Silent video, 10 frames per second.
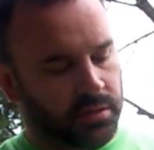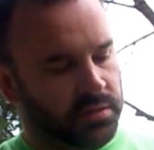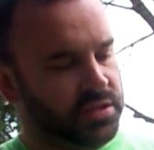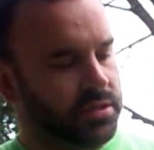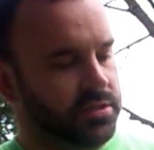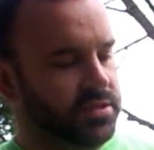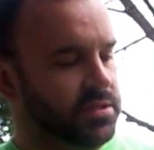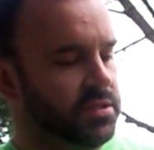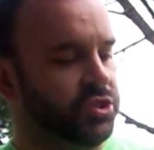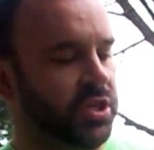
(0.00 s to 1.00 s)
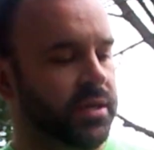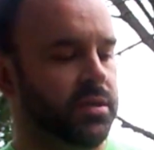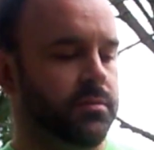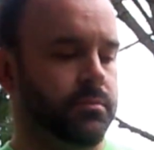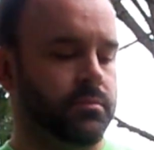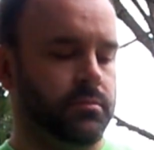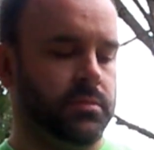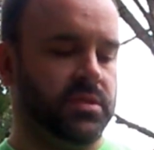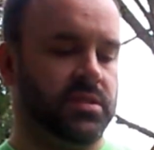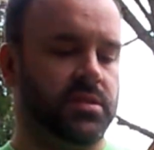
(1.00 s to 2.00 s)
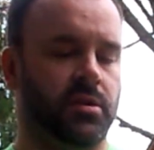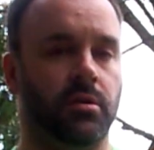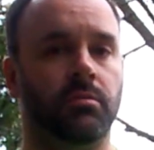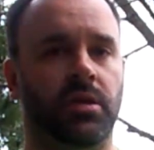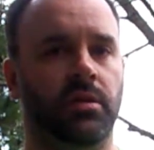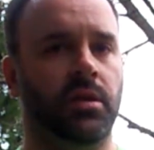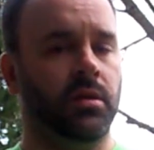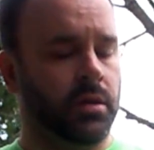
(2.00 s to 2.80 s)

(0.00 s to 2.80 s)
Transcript: It's because it's a giant sticker, really.